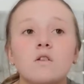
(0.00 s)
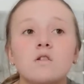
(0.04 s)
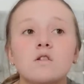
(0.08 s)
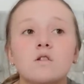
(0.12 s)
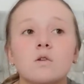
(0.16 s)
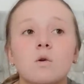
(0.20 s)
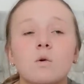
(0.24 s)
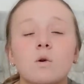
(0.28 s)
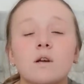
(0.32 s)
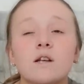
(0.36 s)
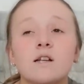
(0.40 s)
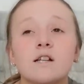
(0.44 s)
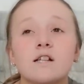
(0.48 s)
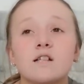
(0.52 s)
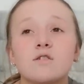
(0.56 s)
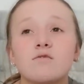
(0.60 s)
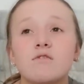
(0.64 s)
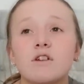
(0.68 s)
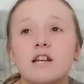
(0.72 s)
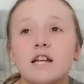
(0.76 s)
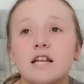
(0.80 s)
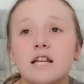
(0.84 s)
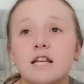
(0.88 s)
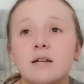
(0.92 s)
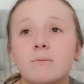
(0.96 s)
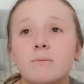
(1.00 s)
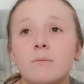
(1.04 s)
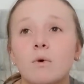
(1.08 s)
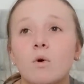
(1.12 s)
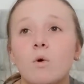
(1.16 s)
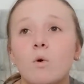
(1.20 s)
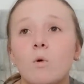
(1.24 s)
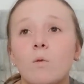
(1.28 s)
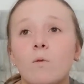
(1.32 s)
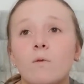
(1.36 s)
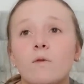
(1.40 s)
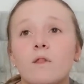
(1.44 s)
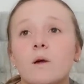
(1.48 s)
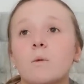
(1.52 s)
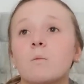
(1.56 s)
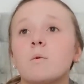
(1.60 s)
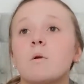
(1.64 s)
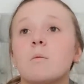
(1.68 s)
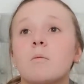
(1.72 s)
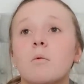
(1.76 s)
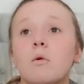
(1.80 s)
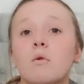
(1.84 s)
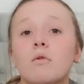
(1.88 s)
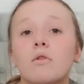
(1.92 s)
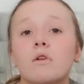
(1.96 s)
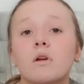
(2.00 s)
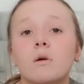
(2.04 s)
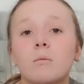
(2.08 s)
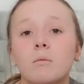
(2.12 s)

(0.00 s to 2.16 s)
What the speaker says: so it is really important that we both